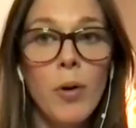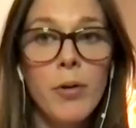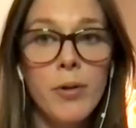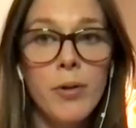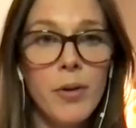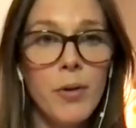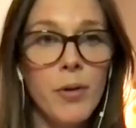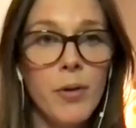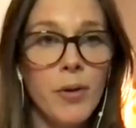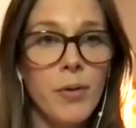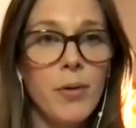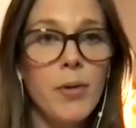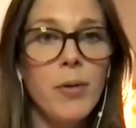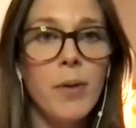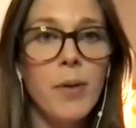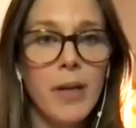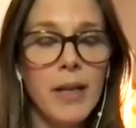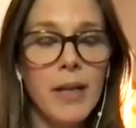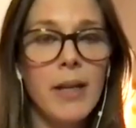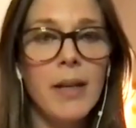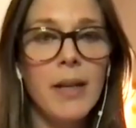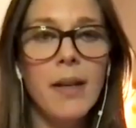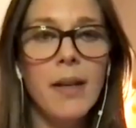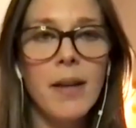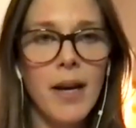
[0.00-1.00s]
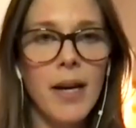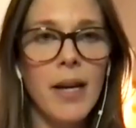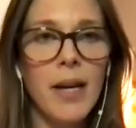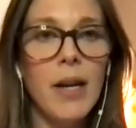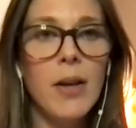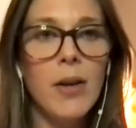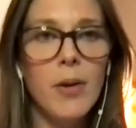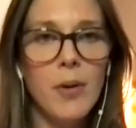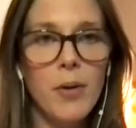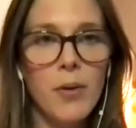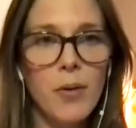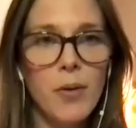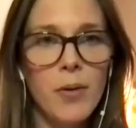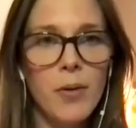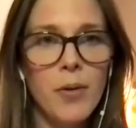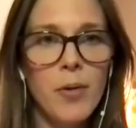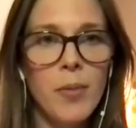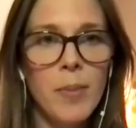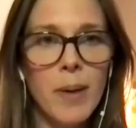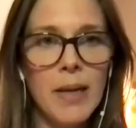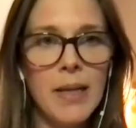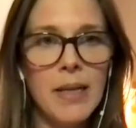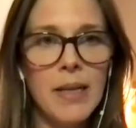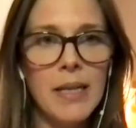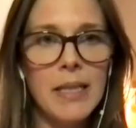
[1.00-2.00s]
who do I need to
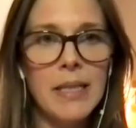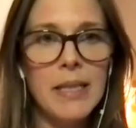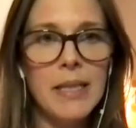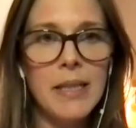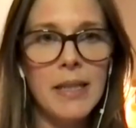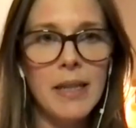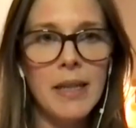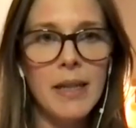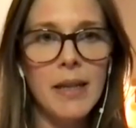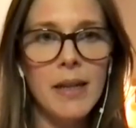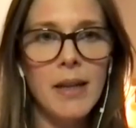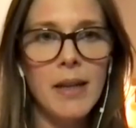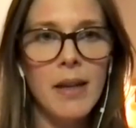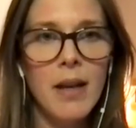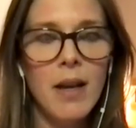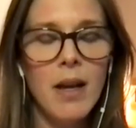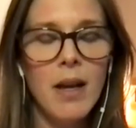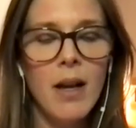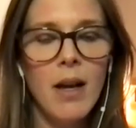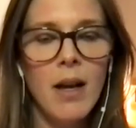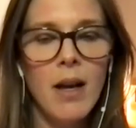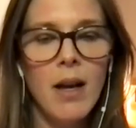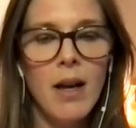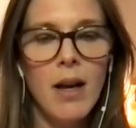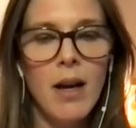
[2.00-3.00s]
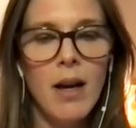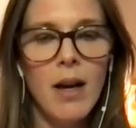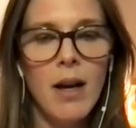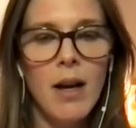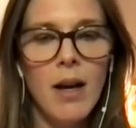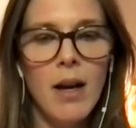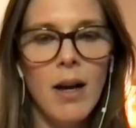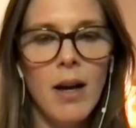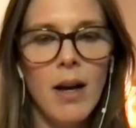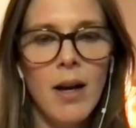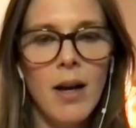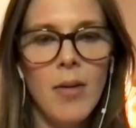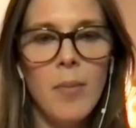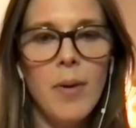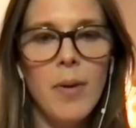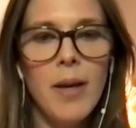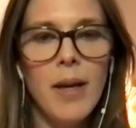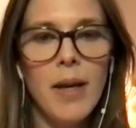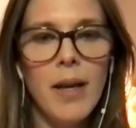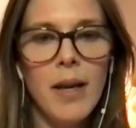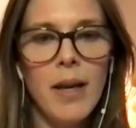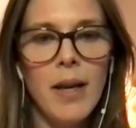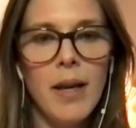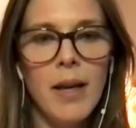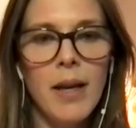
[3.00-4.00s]
diet? Who am I dieting?
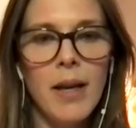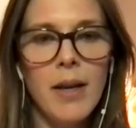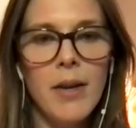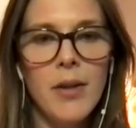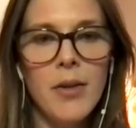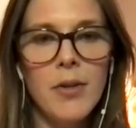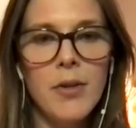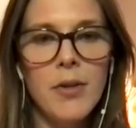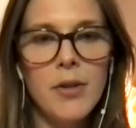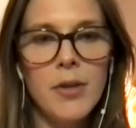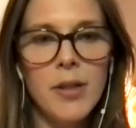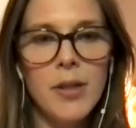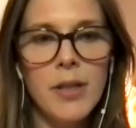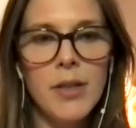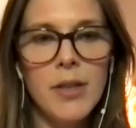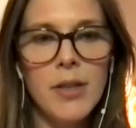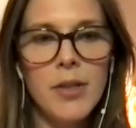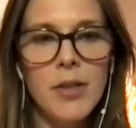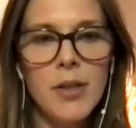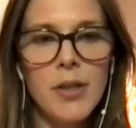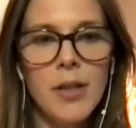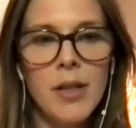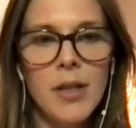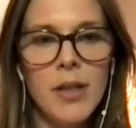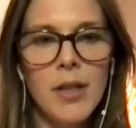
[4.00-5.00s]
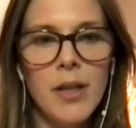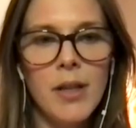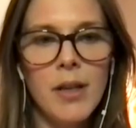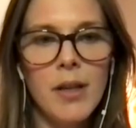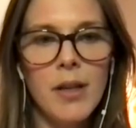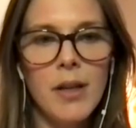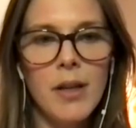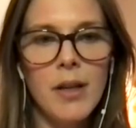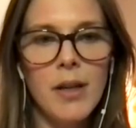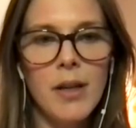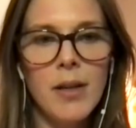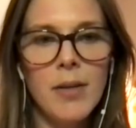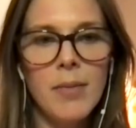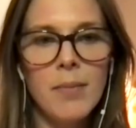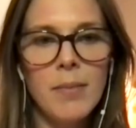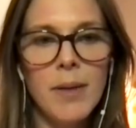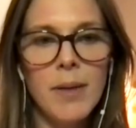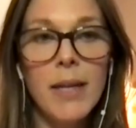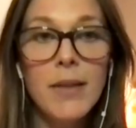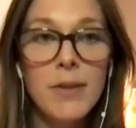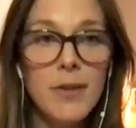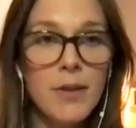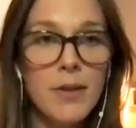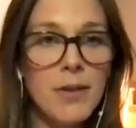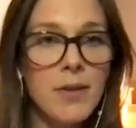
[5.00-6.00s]
And usually she
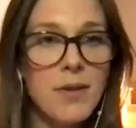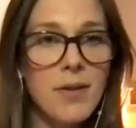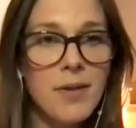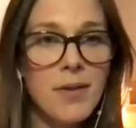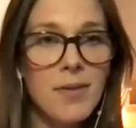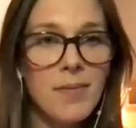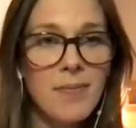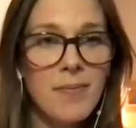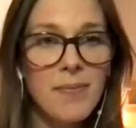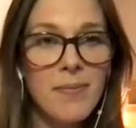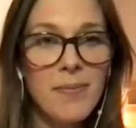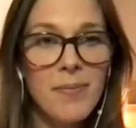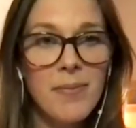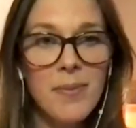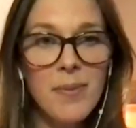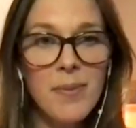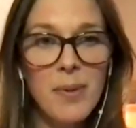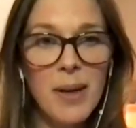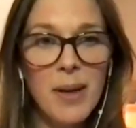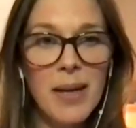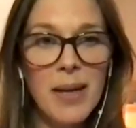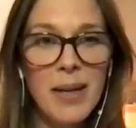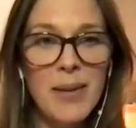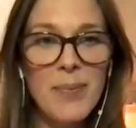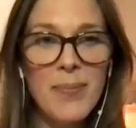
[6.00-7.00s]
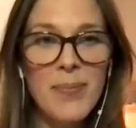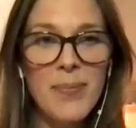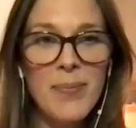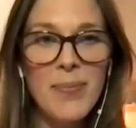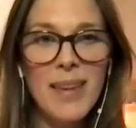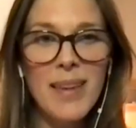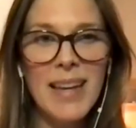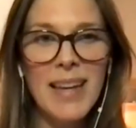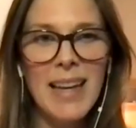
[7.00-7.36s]
answers, right?